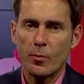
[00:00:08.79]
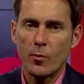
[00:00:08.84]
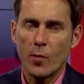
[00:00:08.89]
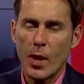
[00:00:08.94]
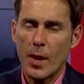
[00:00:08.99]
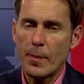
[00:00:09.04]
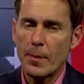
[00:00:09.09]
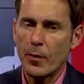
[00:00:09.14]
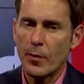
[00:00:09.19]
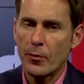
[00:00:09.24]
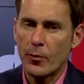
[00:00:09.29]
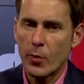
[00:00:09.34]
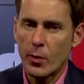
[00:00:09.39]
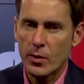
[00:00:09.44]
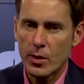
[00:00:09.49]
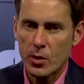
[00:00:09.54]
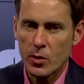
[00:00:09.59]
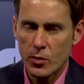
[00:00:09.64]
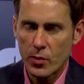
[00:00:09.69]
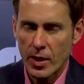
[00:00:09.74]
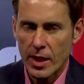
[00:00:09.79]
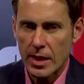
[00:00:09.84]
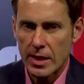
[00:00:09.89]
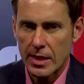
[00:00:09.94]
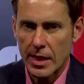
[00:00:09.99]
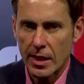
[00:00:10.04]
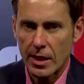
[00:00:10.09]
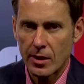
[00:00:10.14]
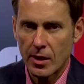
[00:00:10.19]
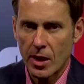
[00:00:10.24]
right before the trade
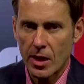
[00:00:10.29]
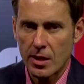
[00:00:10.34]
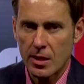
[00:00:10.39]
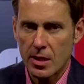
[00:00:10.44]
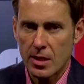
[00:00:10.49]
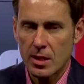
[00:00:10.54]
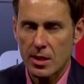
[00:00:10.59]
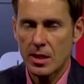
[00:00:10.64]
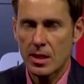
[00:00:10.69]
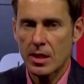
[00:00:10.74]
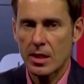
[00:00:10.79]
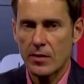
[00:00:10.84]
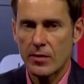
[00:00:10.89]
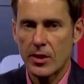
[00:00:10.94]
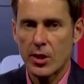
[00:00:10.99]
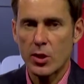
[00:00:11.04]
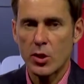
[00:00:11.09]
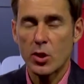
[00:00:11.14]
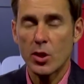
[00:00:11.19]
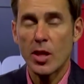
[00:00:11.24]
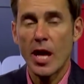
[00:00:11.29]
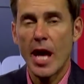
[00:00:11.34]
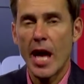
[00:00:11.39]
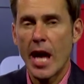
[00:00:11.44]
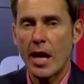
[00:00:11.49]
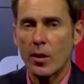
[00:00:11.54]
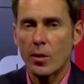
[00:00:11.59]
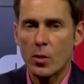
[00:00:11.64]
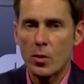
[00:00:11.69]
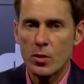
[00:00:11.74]
deadline to see if they should
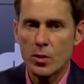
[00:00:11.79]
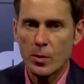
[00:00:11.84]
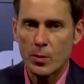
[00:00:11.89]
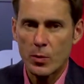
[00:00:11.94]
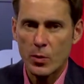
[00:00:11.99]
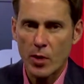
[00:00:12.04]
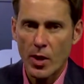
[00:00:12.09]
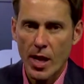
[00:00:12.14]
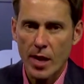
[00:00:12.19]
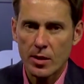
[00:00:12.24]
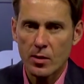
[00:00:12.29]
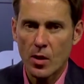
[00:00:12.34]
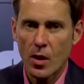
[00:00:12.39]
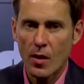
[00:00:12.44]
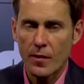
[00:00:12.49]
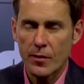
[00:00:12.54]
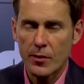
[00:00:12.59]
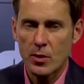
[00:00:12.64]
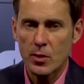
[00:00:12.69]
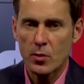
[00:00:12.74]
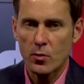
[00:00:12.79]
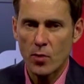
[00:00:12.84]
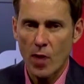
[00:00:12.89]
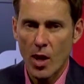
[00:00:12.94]
add or subtract off this